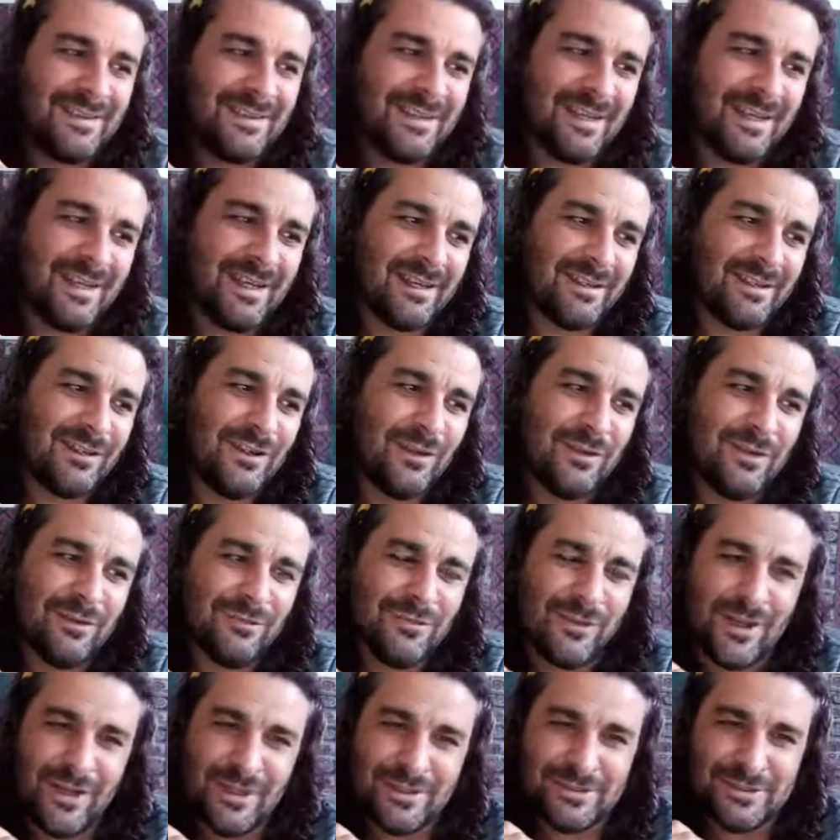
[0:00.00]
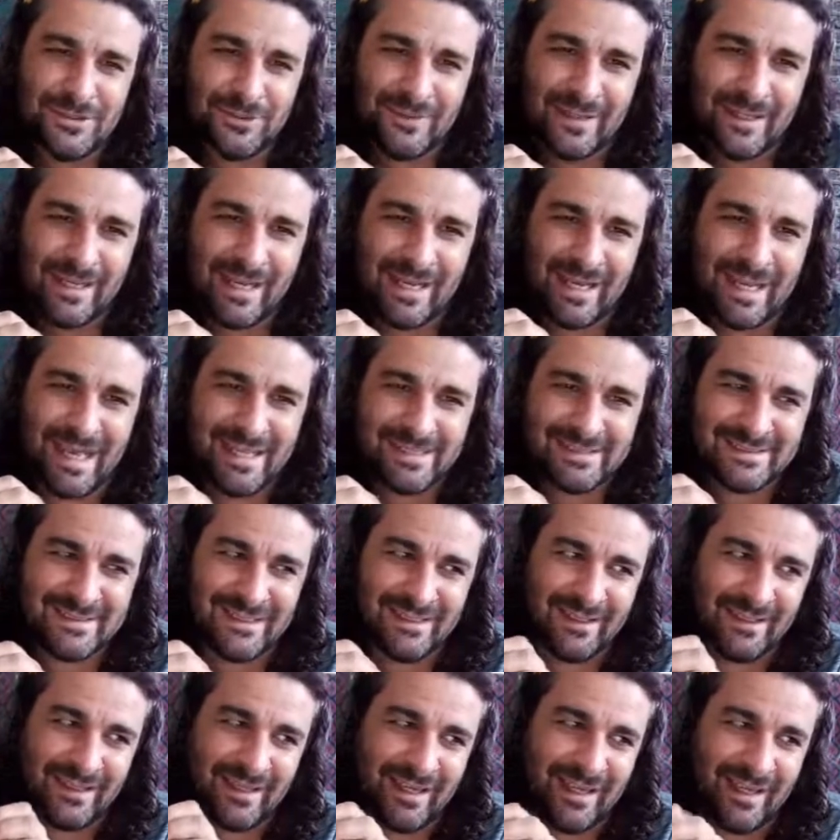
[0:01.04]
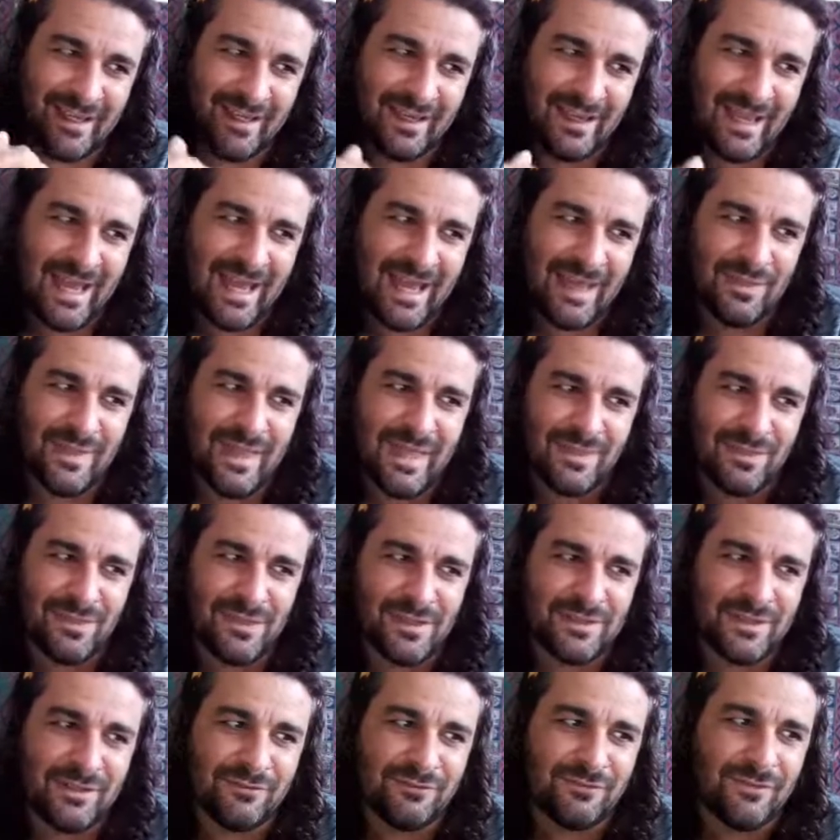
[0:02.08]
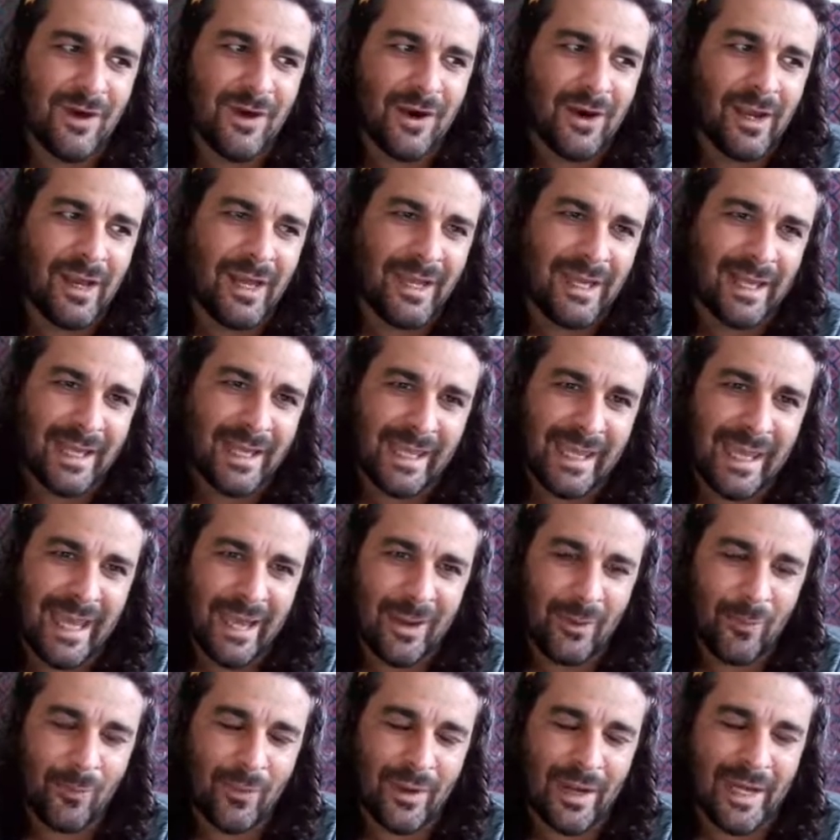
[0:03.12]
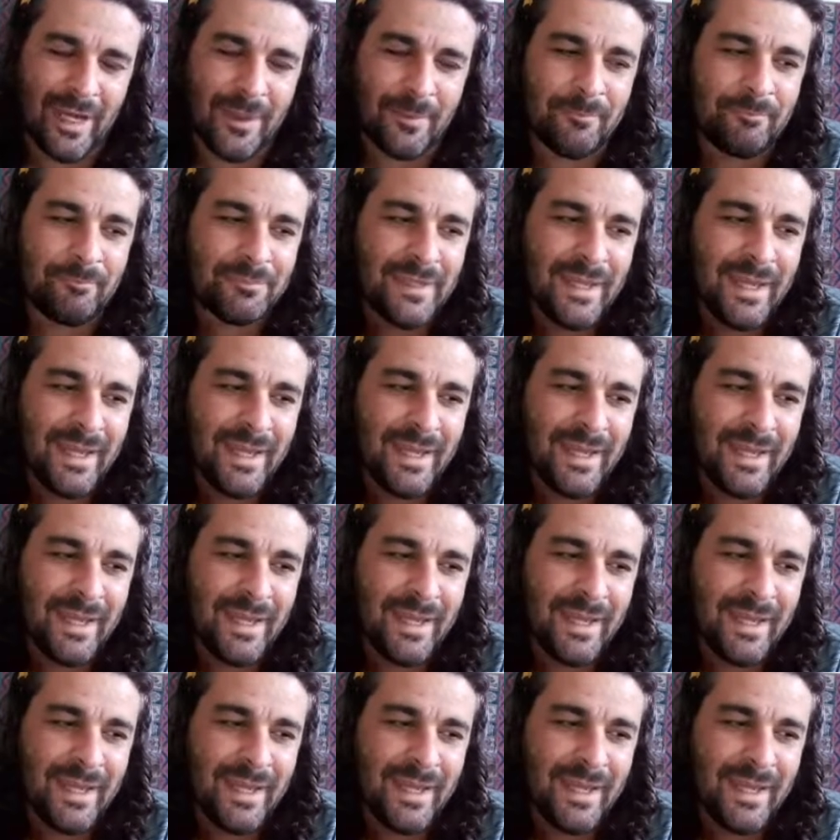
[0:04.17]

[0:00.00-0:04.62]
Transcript: the universal, the galactic, and then the divine gateway.